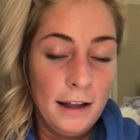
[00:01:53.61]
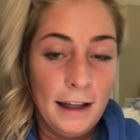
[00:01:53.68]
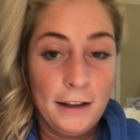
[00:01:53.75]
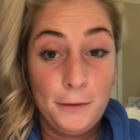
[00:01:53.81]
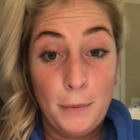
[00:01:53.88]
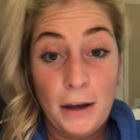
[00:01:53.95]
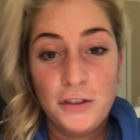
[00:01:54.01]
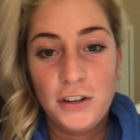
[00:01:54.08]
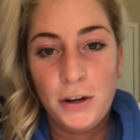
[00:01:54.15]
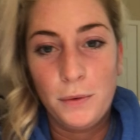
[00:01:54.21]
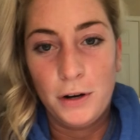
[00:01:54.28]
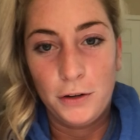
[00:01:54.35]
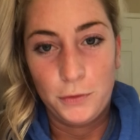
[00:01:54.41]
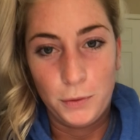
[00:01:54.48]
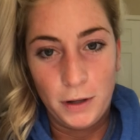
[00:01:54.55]
especially
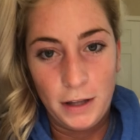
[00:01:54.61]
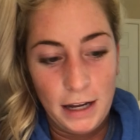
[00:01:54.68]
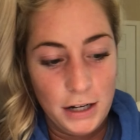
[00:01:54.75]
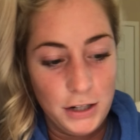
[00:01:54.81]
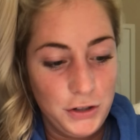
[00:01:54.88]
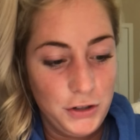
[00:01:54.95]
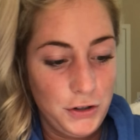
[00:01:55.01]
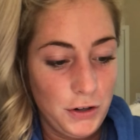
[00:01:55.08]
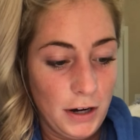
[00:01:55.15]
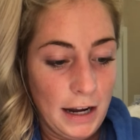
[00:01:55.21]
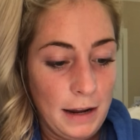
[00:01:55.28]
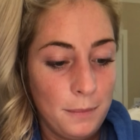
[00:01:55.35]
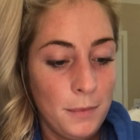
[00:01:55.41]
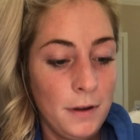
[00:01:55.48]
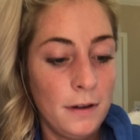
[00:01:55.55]
when it's really
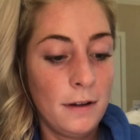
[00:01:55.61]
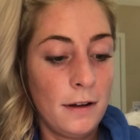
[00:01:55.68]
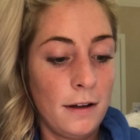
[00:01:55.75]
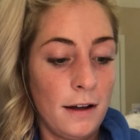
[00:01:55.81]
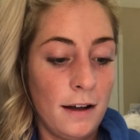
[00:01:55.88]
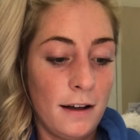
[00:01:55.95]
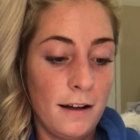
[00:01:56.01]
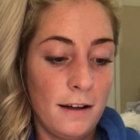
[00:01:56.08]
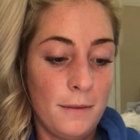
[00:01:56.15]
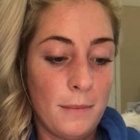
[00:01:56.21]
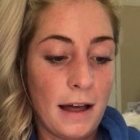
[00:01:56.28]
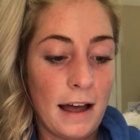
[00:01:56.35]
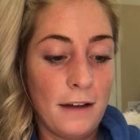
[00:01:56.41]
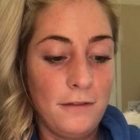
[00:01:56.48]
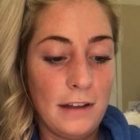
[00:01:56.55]
extreme.
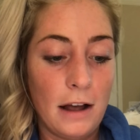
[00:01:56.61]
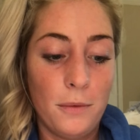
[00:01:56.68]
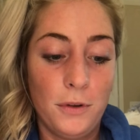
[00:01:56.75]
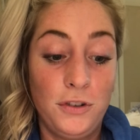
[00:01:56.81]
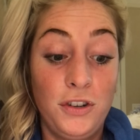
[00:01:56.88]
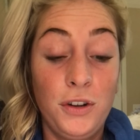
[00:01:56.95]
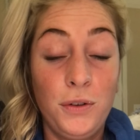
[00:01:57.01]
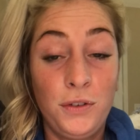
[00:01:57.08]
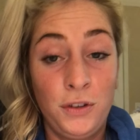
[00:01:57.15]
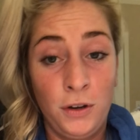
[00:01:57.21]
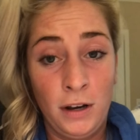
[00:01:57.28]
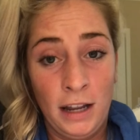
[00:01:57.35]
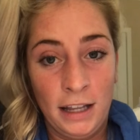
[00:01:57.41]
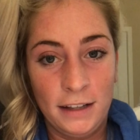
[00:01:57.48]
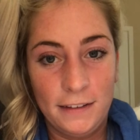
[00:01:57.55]
I've dealt with two
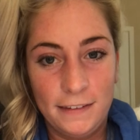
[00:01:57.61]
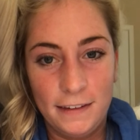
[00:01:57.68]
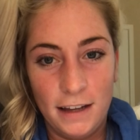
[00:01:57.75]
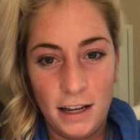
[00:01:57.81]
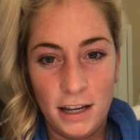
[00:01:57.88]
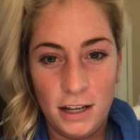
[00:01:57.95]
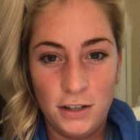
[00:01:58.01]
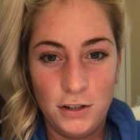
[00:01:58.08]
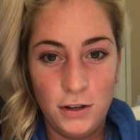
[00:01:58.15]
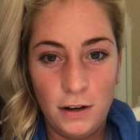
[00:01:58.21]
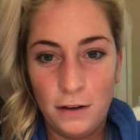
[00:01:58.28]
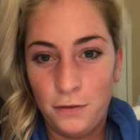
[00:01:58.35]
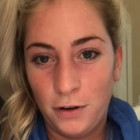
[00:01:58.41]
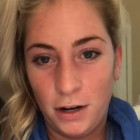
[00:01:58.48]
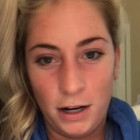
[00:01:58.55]
students in two
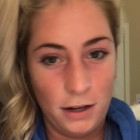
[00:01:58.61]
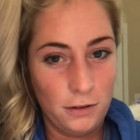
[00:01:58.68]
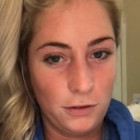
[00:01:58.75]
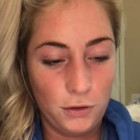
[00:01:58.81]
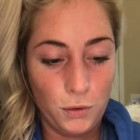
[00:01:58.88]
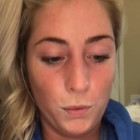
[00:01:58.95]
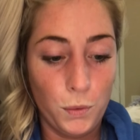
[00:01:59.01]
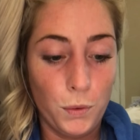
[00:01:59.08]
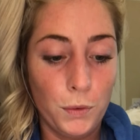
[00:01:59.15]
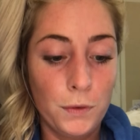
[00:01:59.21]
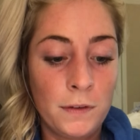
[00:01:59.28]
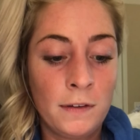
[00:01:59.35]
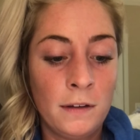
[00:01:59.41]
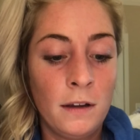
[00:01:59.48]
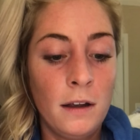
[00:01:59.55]
different
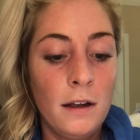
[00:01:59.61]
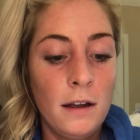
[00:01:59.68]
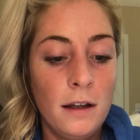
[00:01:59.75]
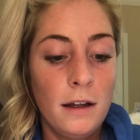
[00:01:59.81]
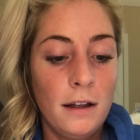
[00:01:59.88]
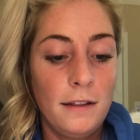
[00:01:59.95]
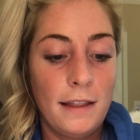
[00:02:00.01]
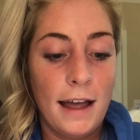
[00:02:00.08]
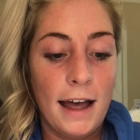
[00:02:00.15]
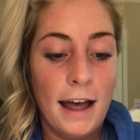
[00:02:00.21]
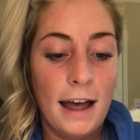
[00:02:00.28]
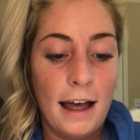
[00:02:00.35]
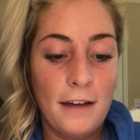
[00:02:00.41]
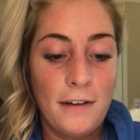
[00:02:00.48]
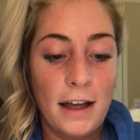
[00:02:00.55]
schools
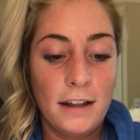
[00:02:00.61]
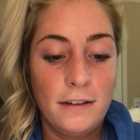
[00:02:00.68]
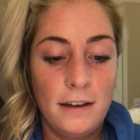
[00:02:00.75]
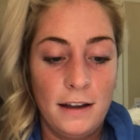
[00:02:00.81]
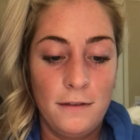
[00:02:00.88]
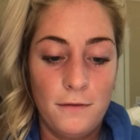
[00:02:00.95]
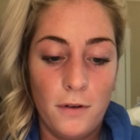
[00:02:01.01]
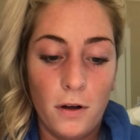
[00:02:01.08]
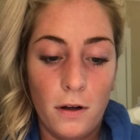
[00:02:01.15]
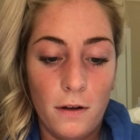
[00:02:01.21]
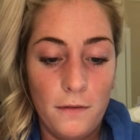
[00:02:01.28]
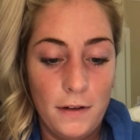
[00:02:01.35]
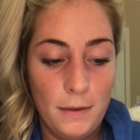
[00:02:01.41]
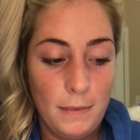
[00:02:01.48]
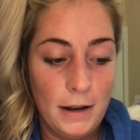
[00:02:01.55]
that I've had to
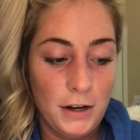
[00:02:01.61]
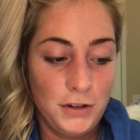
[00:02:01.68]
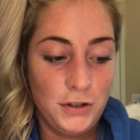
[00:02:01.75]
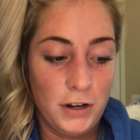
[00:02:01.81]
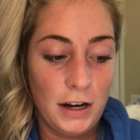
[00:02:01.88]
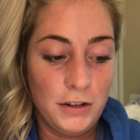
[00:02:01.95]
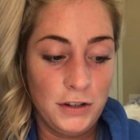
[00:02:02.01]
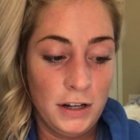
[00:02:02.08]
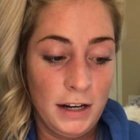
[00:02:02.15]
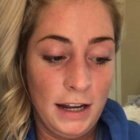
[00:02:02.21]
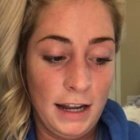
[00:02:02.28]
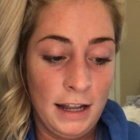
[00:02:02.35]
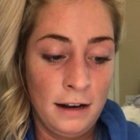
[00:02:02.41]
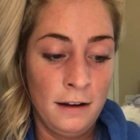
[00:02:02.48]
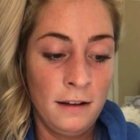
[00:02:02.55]
involve administration
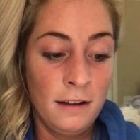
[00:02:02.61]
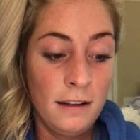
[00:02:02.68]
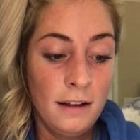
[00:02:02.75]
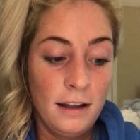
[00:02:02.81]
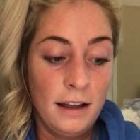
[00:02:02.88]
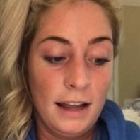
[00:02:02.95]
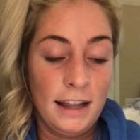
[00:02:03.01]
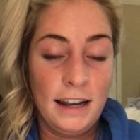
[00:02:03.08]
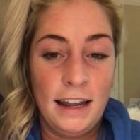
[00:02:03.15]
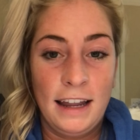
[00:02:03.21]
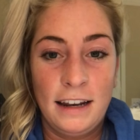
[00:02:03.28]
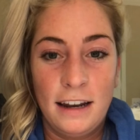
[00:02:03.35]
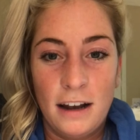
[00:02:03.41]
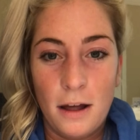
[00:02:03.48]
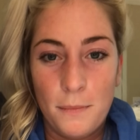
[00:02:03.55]
in, and it
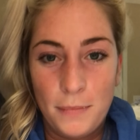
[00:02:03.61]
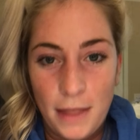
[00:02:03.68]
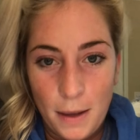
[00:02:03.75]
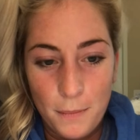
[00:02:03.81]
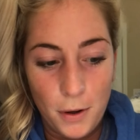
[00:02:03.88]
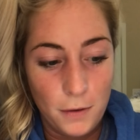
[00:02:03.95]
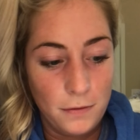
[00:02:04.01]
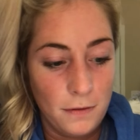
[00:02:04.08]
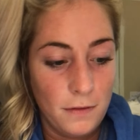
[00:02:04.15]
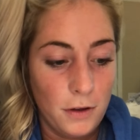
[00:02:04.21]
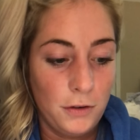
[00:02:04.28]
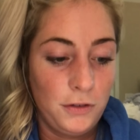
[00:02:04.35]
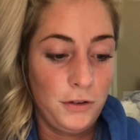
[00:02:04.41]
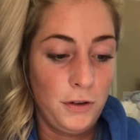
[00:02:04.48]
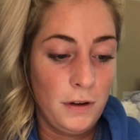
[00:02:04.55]
ended up that both of
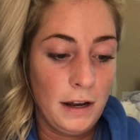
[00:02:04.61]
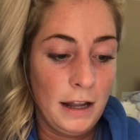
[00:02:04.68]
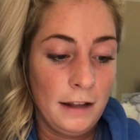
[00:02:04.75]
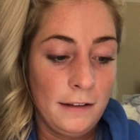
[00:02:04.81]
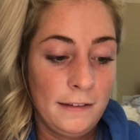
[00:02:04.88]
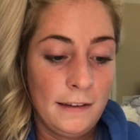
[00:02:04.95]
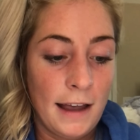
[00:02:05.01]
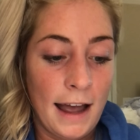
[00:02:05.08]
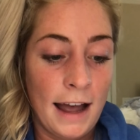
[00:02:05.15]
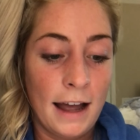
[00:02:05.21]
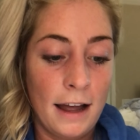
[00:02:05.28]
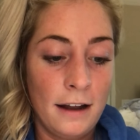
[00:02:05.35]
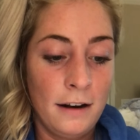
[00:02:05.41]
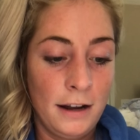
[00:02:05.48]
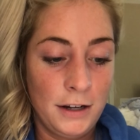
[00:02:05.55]
those students
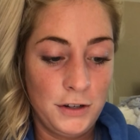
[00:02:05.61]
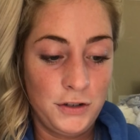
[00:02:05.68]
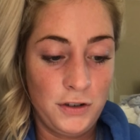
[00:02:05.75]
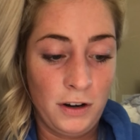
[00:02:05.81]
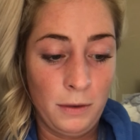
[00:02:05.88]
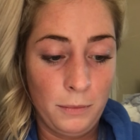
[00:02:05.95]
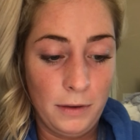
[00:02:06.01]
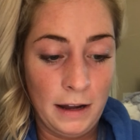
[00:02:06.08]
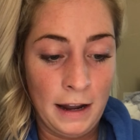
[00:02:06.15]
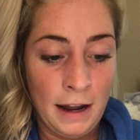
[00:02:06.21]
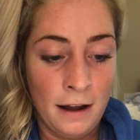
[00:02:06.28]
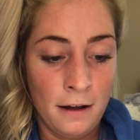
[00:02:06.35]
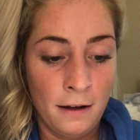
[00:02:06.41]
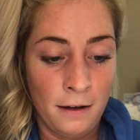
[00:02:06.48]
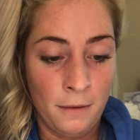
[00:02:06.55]
had
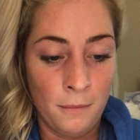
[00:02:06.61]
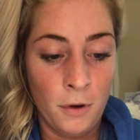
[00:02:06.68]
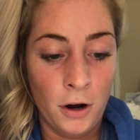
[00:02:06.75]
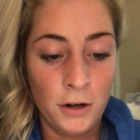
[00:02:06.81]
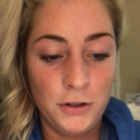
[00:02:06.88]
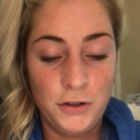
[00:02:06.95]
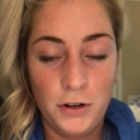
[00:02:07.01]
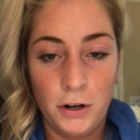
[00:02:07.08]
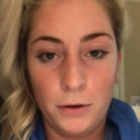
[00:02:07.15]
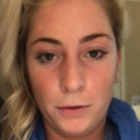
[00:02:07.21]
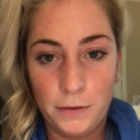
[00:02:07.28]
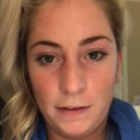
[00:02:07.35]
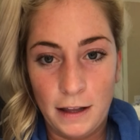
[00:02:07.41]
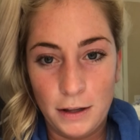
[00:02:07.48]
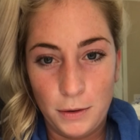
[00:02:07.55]
extremely hard
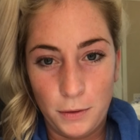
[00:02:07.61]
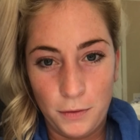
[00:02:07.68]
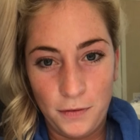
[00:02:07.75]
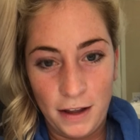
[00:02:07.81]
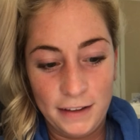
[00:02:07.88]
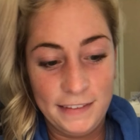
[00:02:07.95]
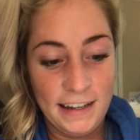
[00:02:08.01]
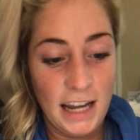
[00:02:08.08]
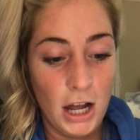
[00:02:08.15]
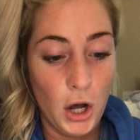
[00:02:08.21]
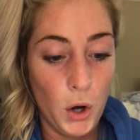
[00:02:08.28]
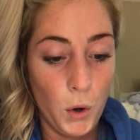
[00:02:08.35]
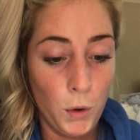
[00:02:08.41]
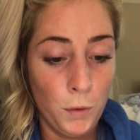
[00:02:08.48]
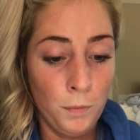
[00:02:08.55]
struggles that they were facing at
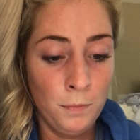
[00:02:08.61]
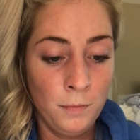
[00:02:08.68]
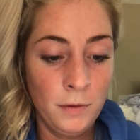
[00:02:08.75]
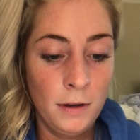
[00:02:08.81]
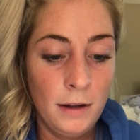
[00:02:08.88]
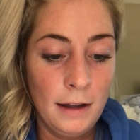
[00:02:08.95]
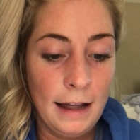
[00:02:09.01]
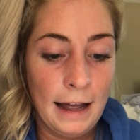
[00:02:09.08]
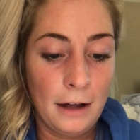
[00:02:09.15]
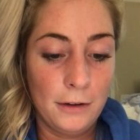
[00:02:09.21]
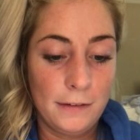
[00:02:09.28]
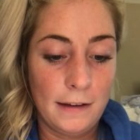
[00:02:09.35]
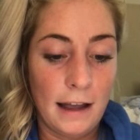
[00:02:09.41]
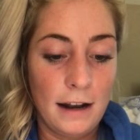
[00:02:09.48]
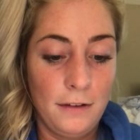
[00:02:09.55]
home
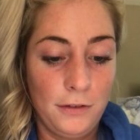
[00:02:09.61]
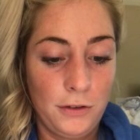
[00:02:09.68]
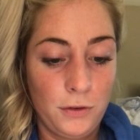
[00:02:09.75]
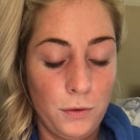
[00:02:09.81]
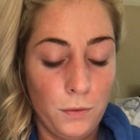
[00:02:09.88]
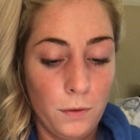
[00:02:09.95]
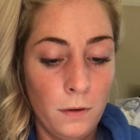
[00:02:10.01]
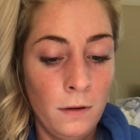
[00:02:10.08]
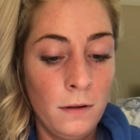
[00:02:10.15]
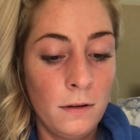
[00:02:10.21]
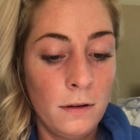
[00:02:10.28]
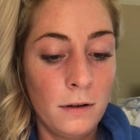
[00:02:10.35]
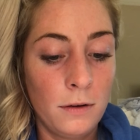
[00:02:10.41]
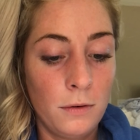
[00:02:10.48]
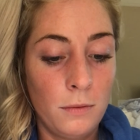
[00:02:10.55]
outside of school,
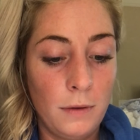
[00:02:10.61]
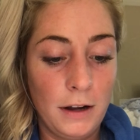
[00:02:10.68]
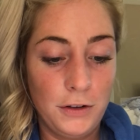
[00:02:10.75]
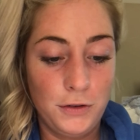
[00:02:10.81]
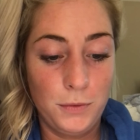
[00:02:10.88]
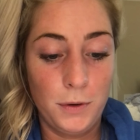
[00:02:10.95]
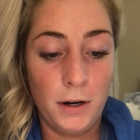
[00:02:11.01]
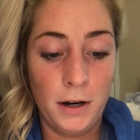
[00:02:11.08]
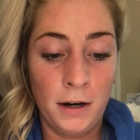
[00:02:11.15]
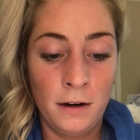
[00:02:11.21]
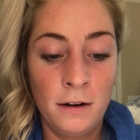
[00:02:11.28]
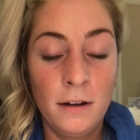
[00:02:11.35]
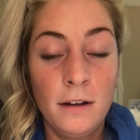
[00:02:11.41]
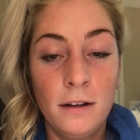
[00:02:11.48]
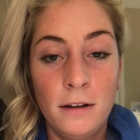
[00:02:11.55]
which were
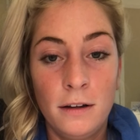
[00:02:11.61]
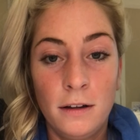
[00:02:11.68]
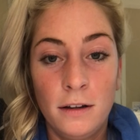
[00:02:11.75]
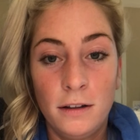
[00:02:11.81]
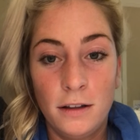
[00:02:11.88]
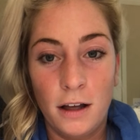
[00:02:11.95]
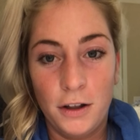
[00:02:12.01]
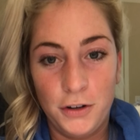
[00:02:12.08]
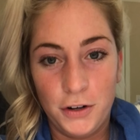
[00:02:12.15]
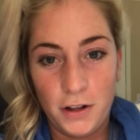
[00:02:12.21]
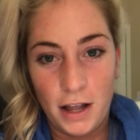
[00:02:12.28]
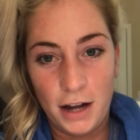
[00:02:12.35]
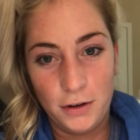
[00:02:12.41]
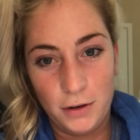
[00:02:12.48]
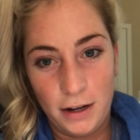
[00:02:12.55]
the
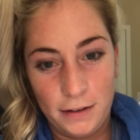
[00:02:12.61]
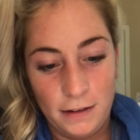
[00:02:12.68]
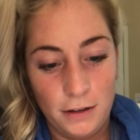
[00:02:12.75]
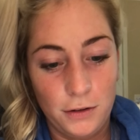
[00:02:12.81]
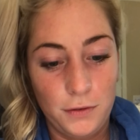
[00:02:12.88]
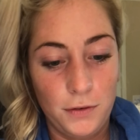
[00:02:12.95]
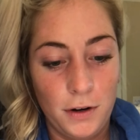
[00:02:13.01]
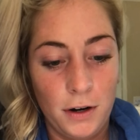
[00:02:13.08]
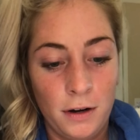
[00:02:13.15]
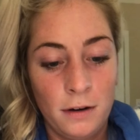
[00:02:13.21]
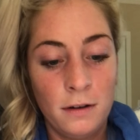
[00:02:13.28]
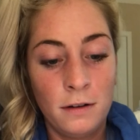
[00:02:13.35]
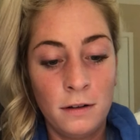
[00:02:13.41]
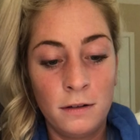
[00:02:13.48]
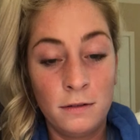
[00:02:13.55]
underlying reasons
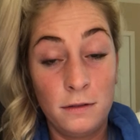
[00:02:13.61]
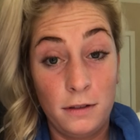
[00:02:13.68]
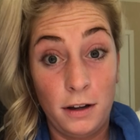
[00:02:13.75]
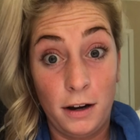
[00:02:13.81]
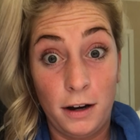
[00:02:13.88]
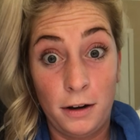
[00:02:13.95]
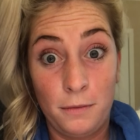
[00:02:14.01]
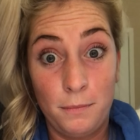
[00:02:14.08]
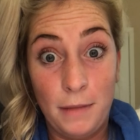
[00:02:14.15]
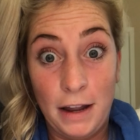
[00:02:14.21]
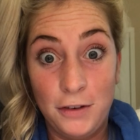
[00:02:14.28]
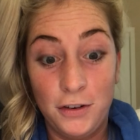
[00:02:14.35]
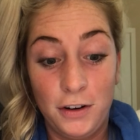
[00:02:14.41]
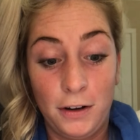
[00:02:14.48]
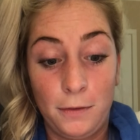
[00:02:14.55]
for their
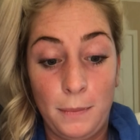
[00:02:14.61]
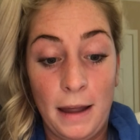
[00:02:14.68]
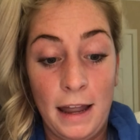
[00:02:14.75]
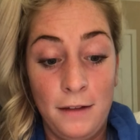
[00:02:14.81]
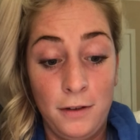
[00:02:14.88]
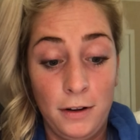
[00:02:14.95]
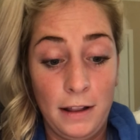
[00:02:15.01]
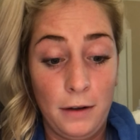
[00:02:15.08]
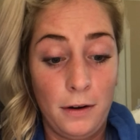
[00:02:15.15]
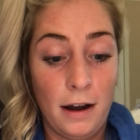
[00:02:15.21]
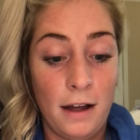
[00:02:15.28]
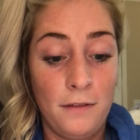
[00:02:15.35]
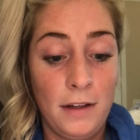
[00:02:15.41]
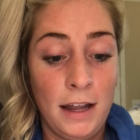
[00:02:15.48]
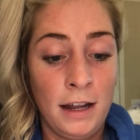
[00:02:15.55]
major misbehavior they were
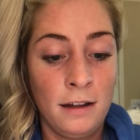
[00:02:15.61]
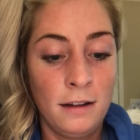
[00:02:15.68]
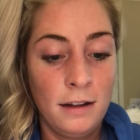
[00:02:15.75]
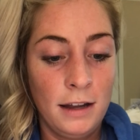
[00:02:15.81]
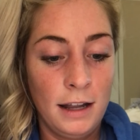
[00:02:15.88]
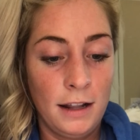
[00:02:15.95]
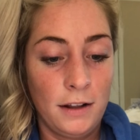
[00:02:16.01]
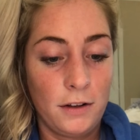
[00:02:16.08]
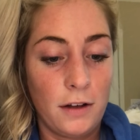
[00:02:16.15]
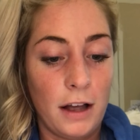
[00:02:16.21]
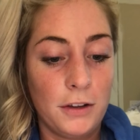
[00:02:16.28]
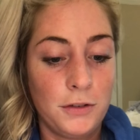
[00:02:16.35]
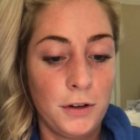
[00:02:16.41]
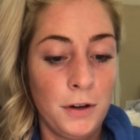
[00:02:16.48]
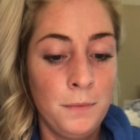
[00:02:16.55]
having in the
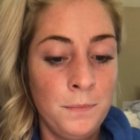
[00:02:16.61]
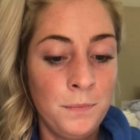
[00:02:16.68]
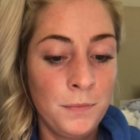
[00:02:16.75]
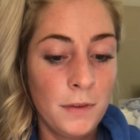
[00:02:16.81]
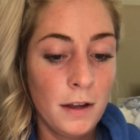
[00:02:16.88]
classroom.